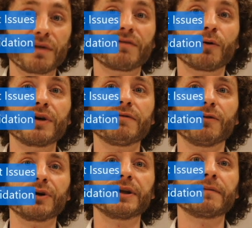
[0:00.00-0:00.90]

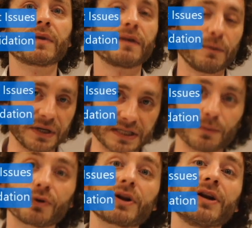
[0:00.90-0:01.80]
14040 that we
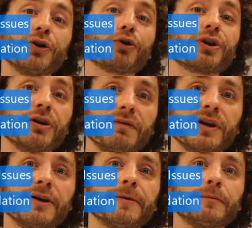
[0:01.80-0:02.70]
explored in an earlier
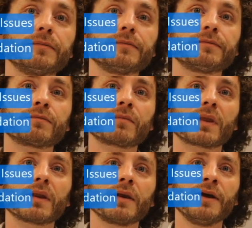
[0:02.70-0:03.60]
video.
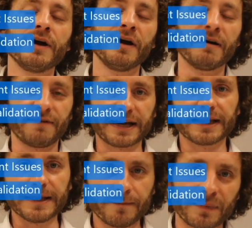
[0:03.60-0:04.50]

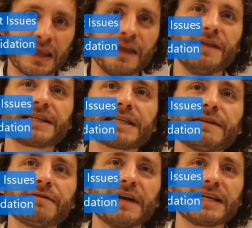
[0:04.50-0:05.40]
Finally, this is the
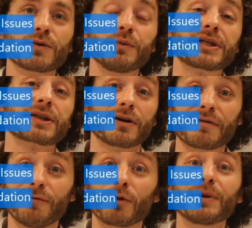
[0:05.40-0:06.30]
phase where we start
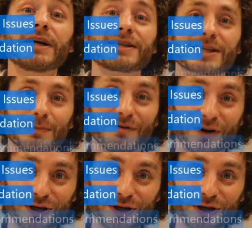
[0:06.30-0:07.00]
forming some of our